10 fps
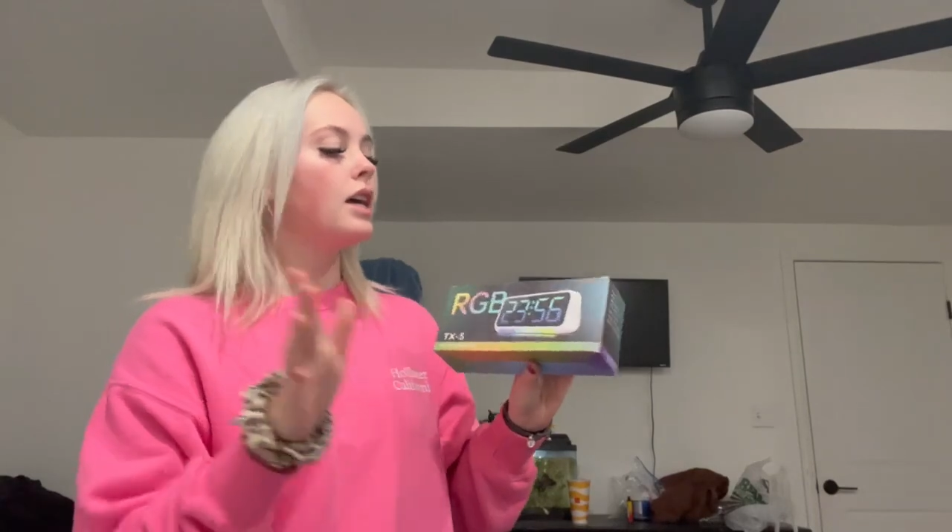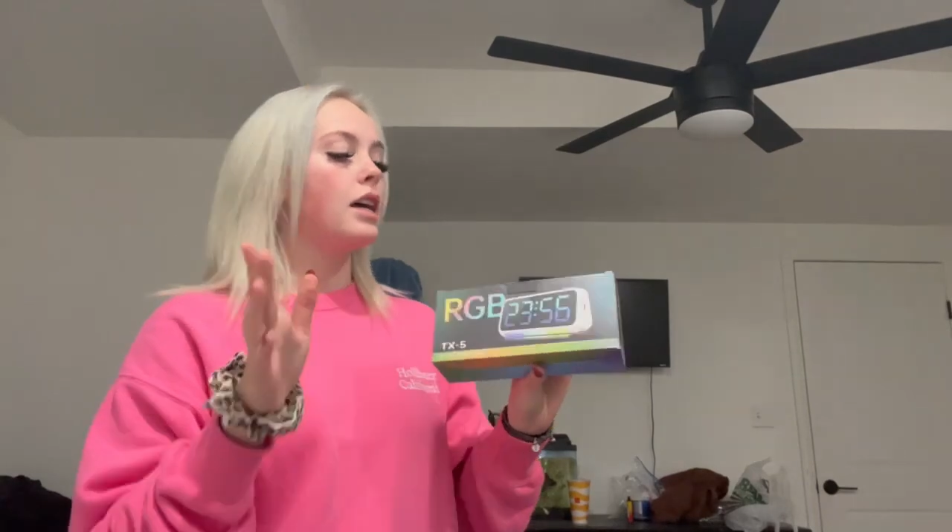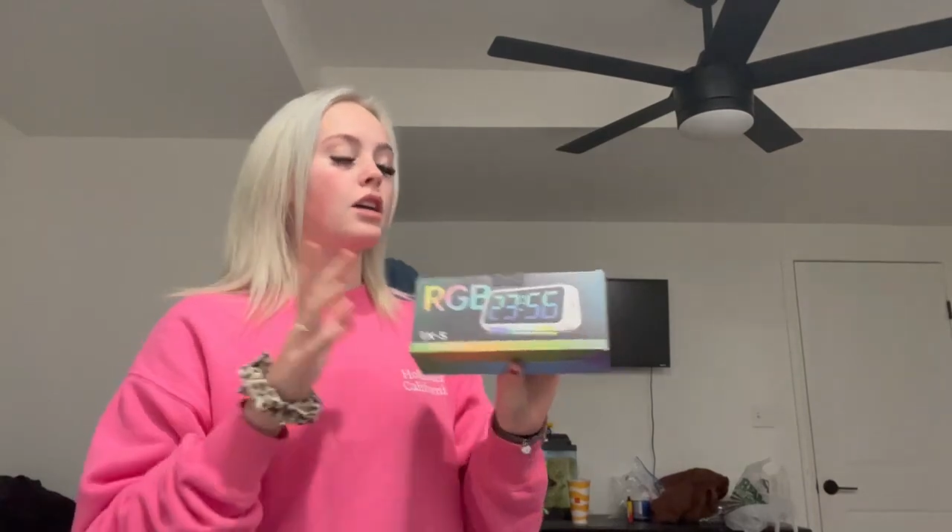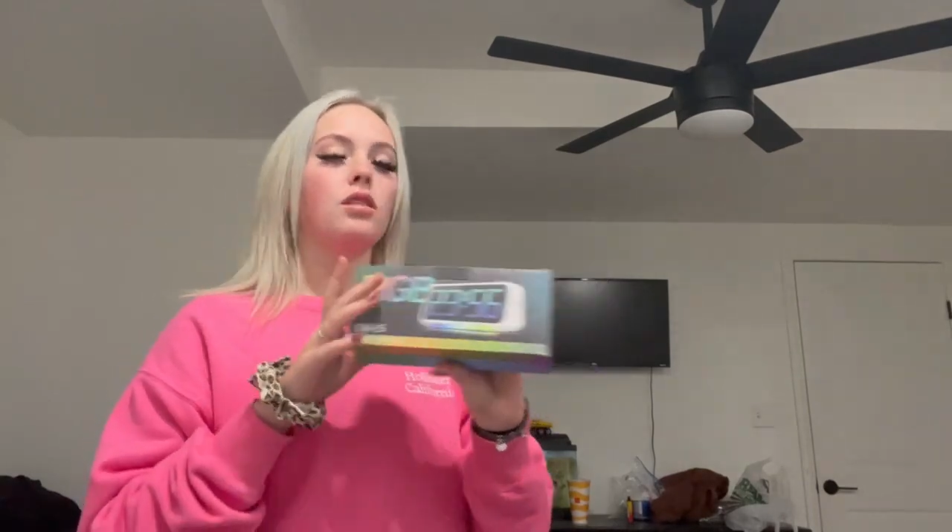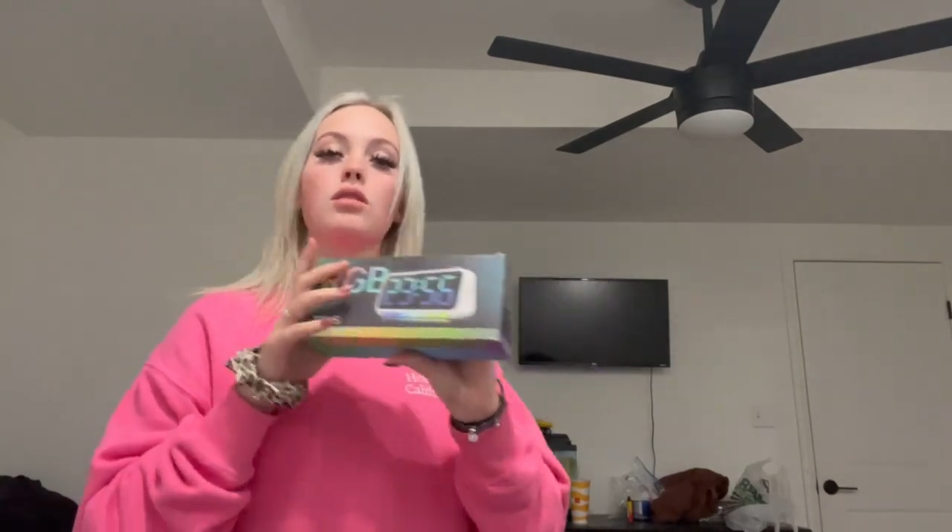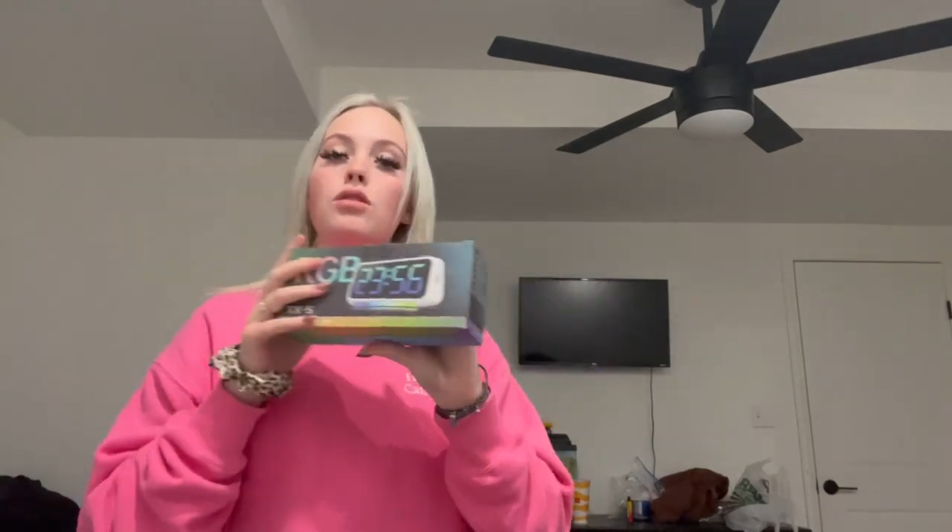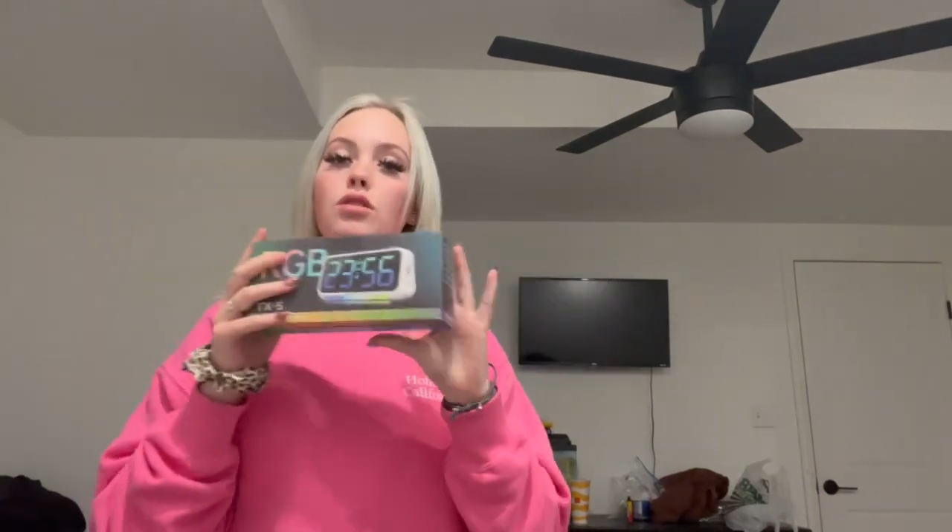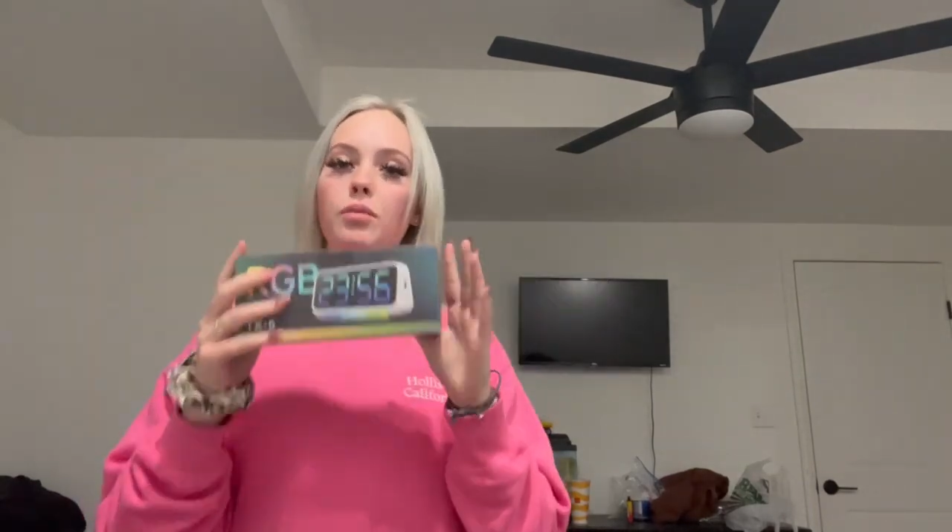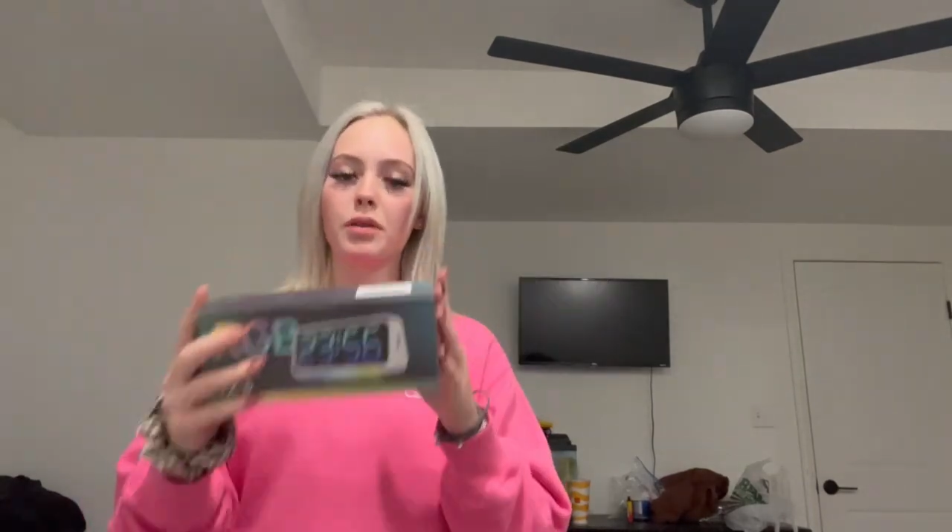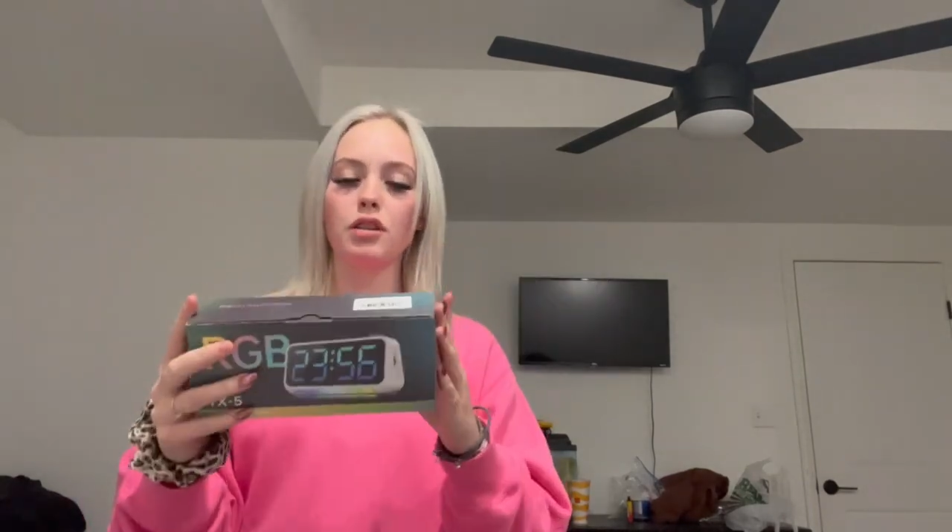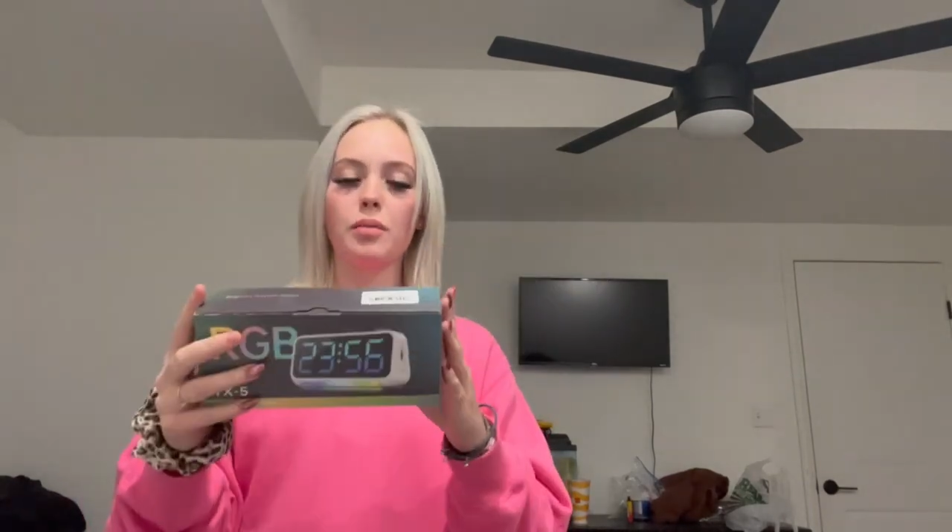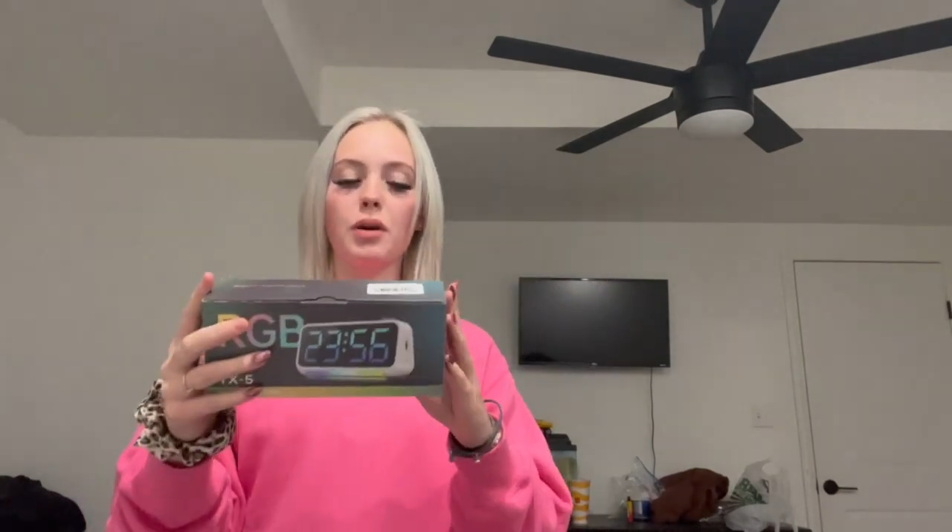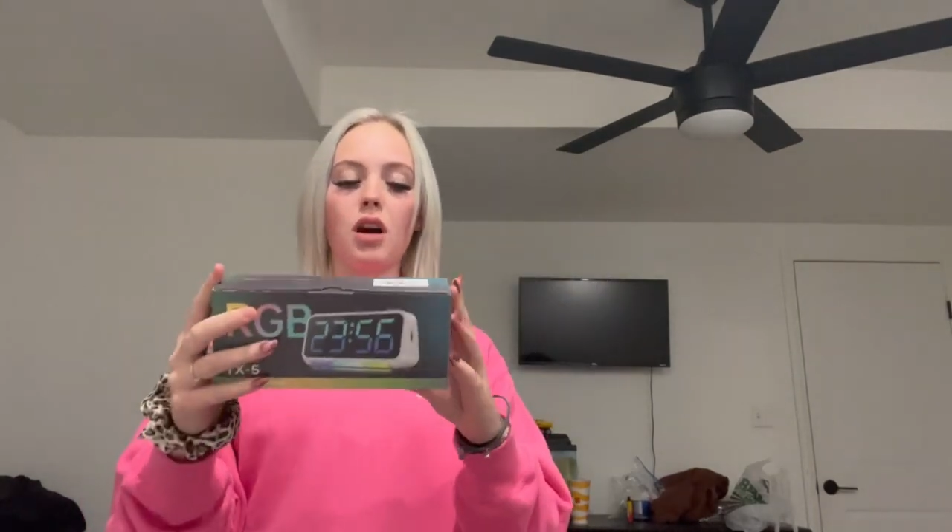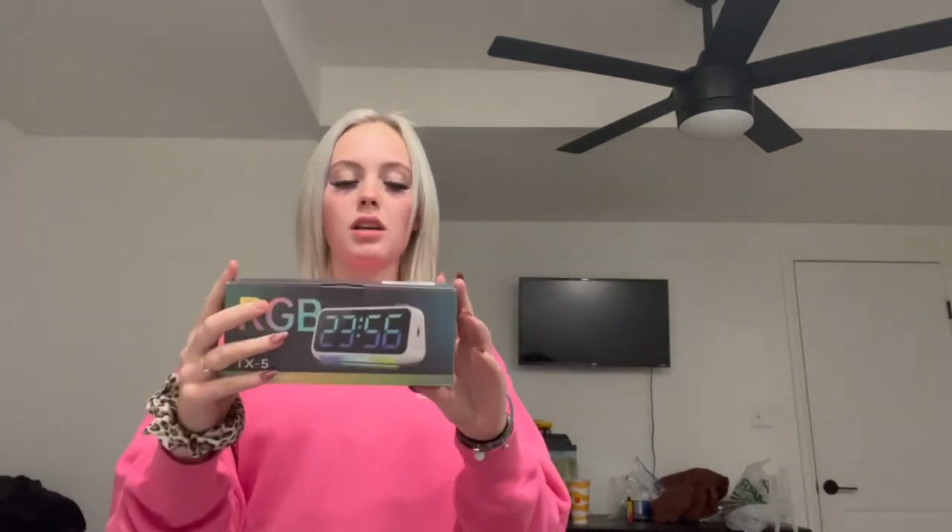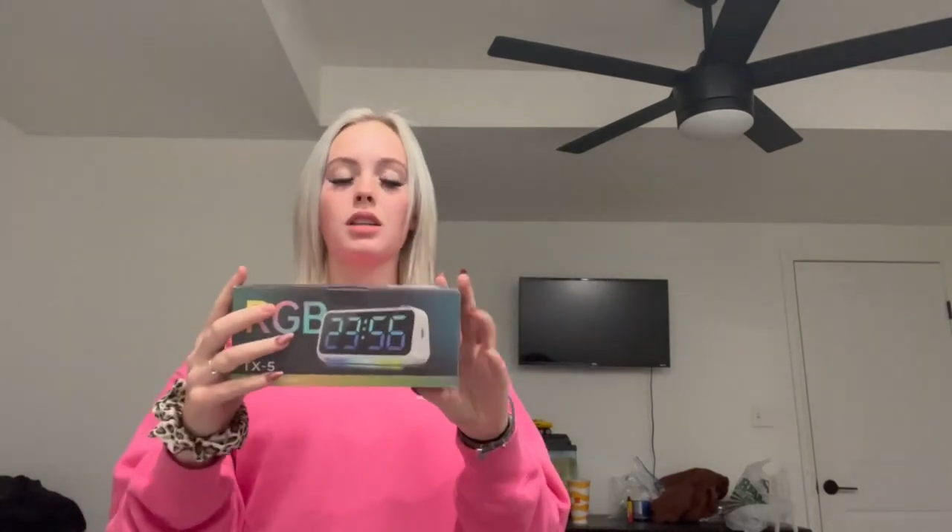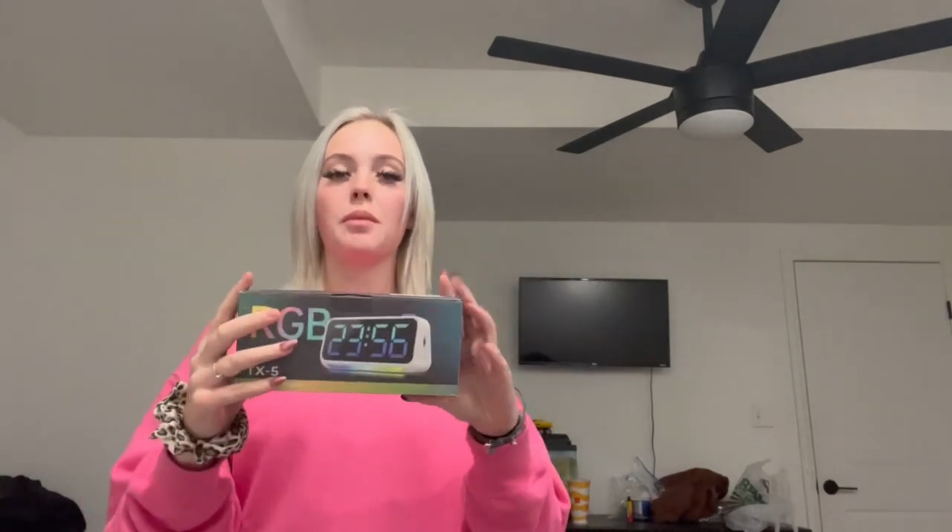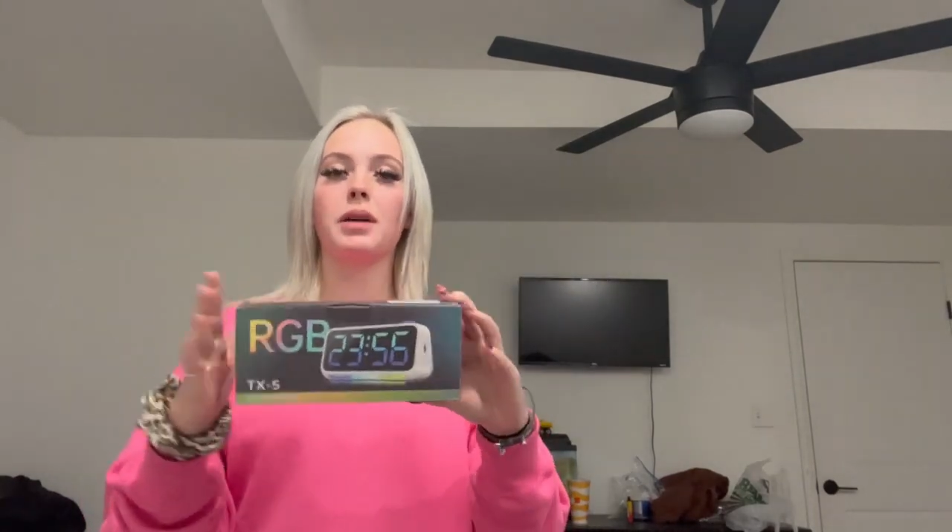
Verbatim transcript: It is super, super awesome.